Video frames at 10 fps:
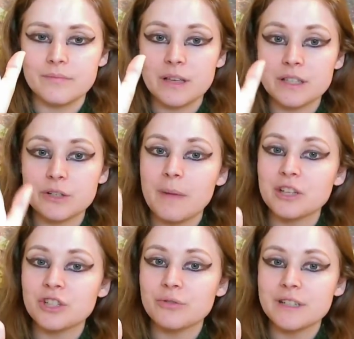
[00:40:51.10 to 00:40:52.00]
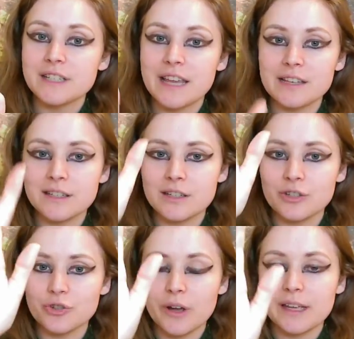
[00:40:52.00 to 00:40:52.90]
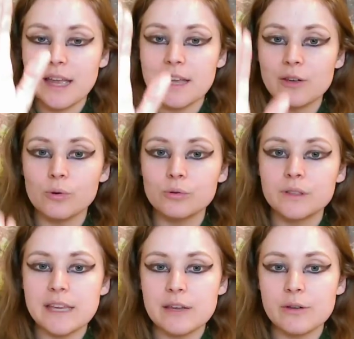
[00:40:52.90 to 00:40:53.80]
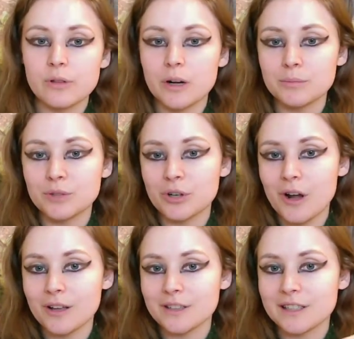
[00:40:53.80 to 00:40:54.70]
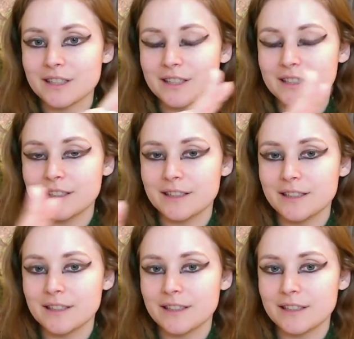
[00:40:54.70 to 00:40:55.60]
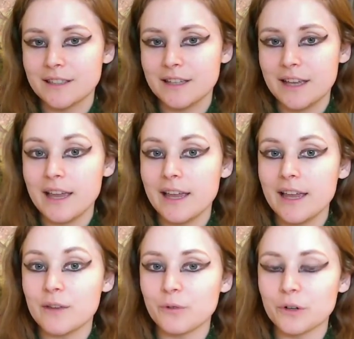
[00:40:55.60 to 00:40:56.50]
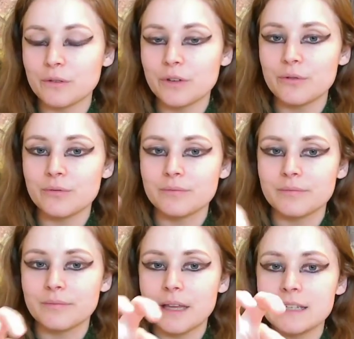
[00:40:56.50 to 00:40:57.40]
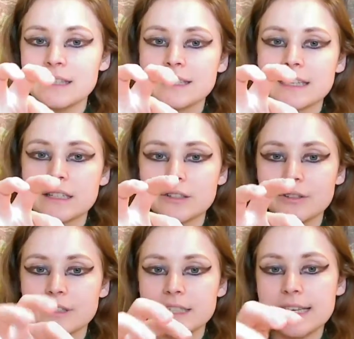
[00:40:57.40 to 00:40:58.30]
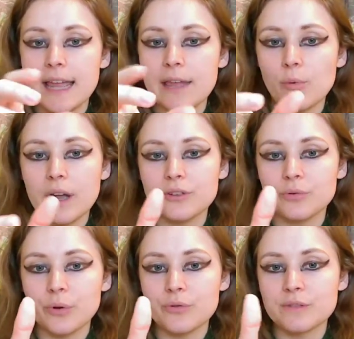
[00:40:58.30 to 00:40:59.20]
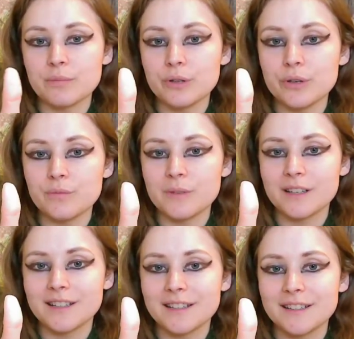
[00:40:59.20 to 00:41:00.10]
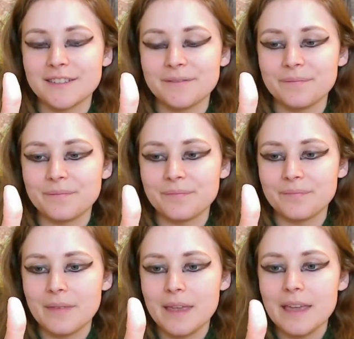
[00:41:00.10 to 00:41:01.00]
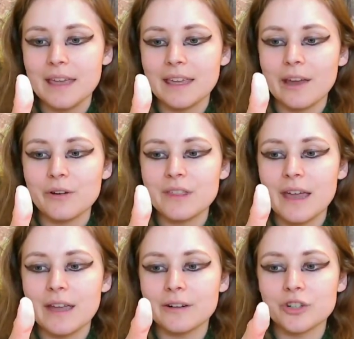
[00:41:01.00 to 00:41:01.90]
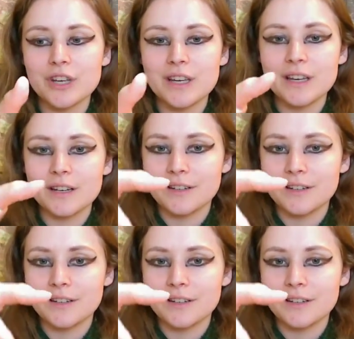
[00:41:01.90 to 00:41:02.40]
So imagine or intend drawing a gold equal-armed cross in front of you, and in the center, see a white rose bloom. Carry that energy